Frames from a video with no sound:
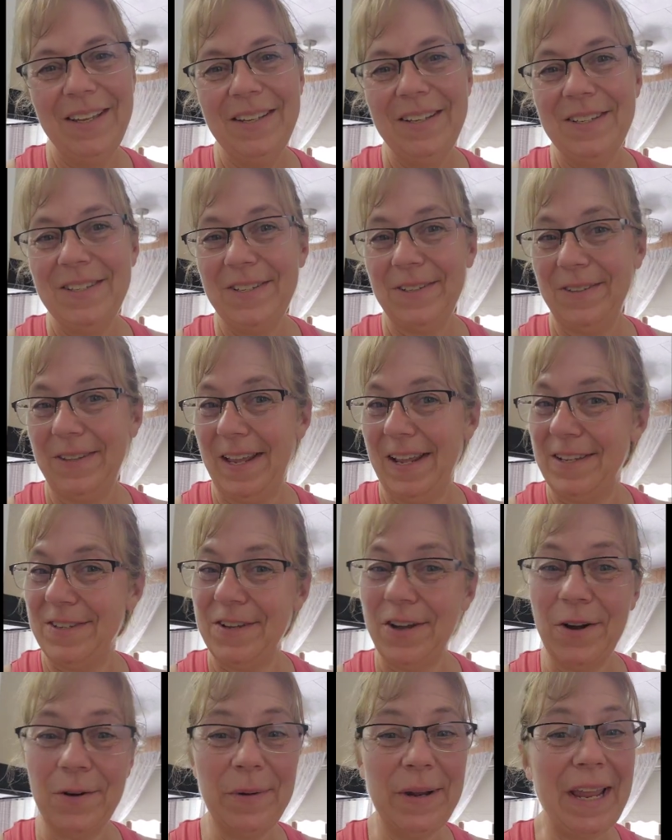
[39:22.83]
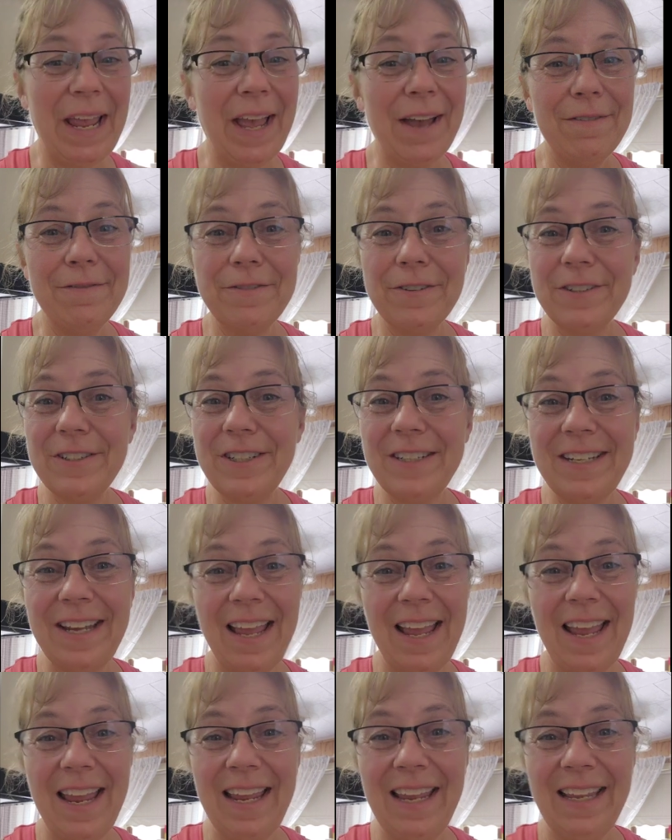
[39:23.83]
So that's all we have for
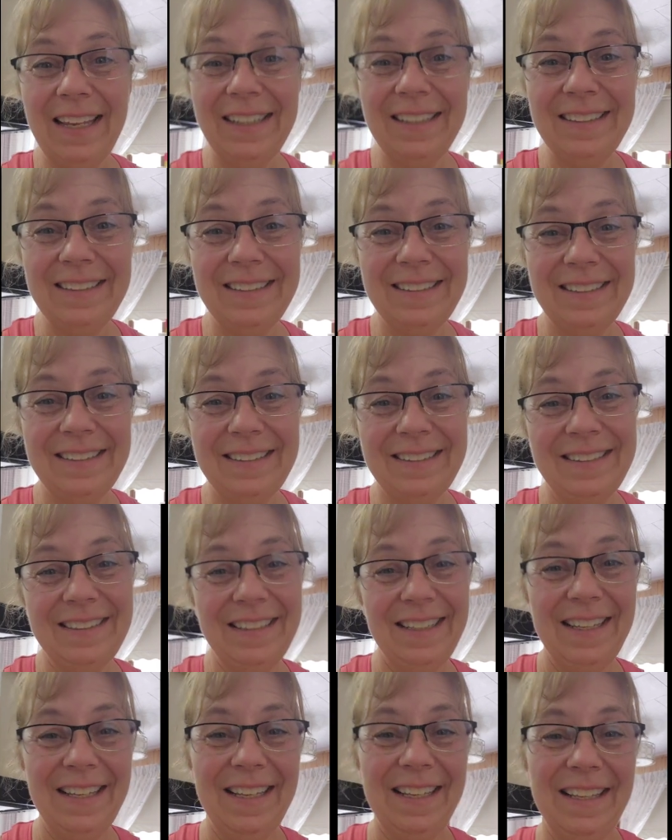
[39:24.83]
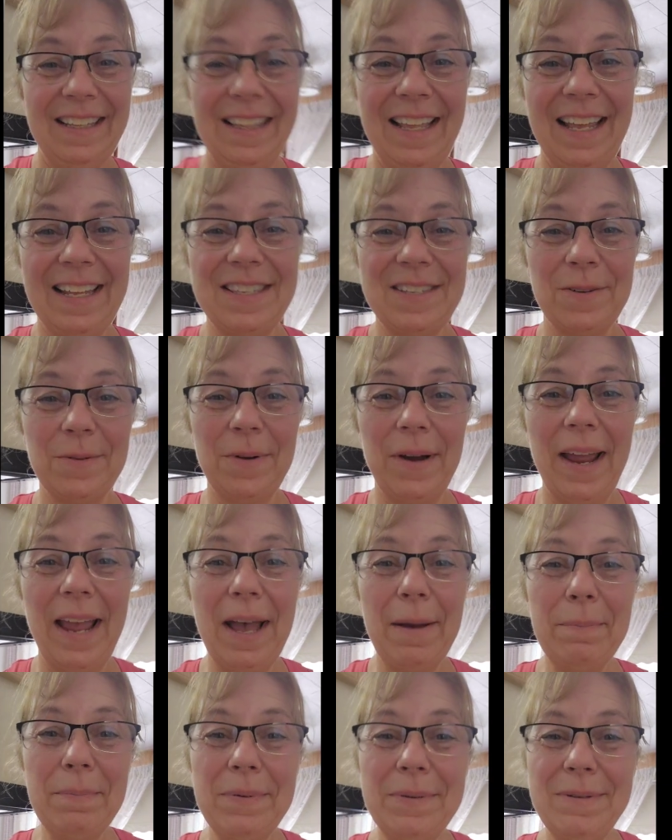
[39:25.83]
today. That's a
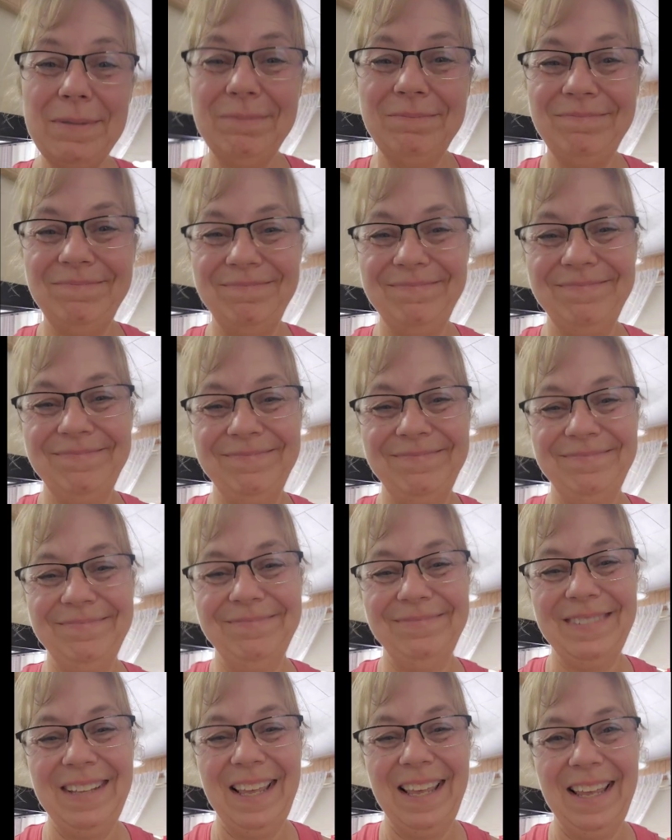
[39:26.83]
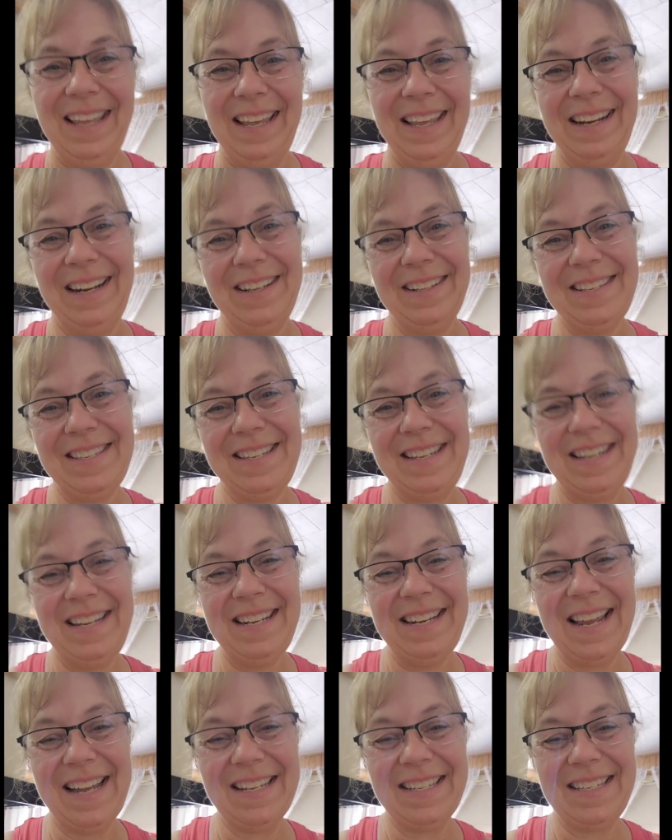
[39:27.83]
wrap. And I'll see
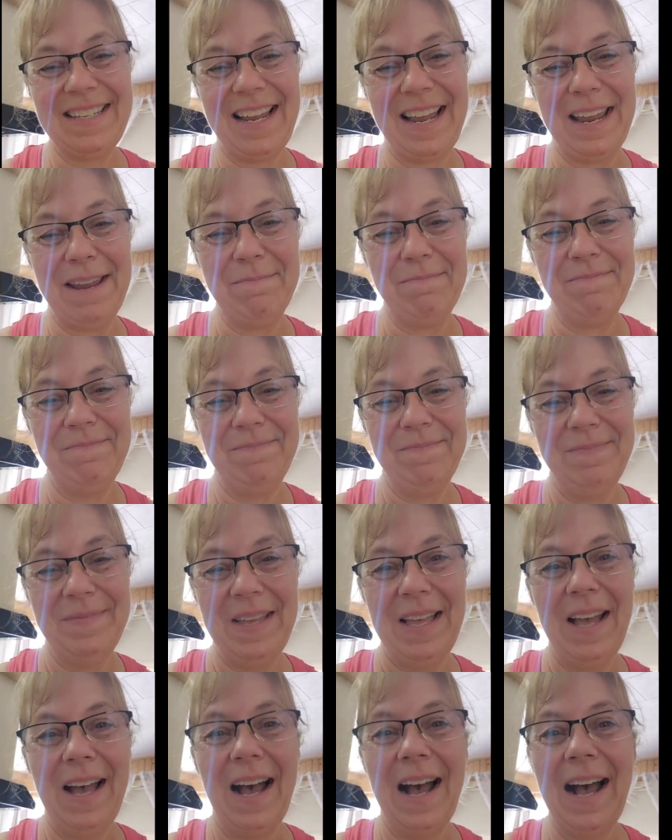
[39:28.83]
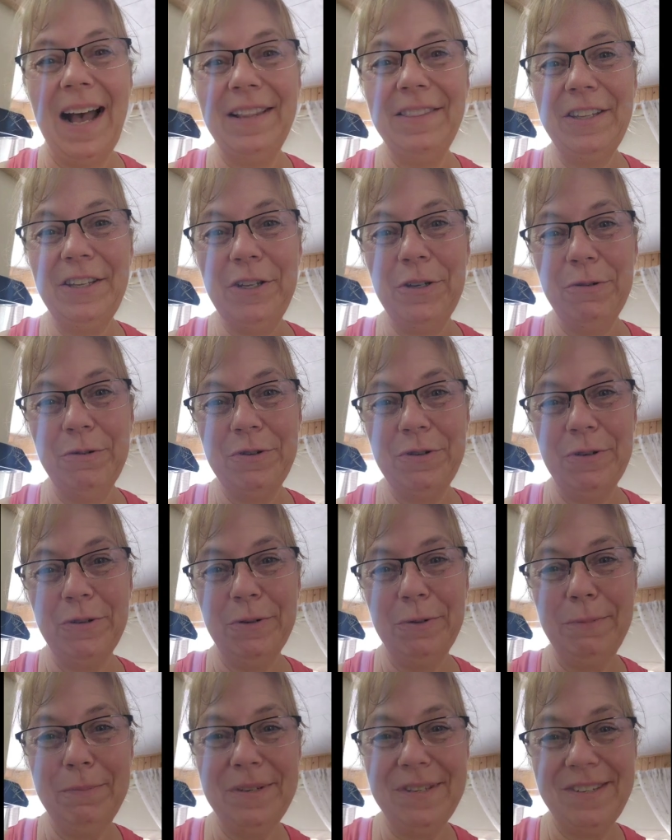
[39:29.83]
you next time on the
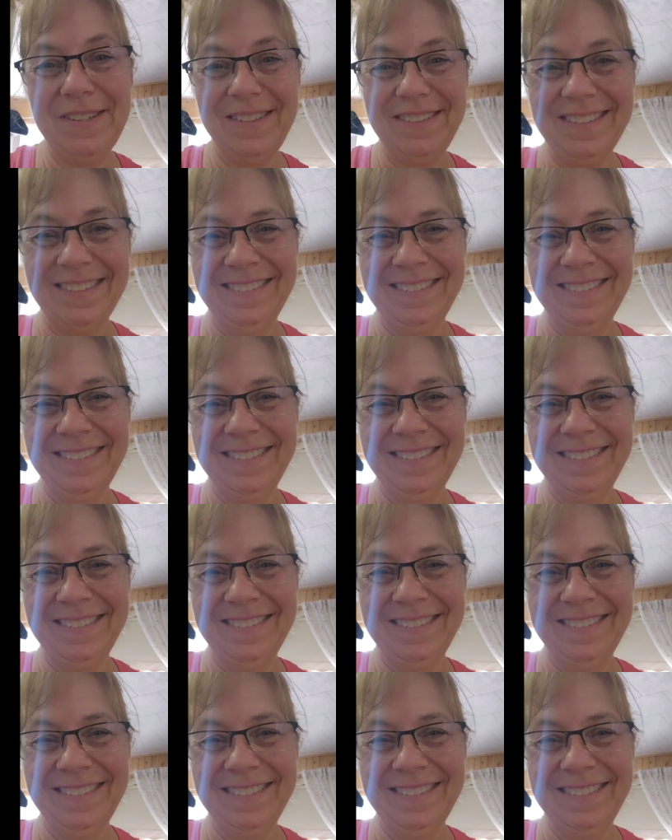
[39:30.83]
YouTubes.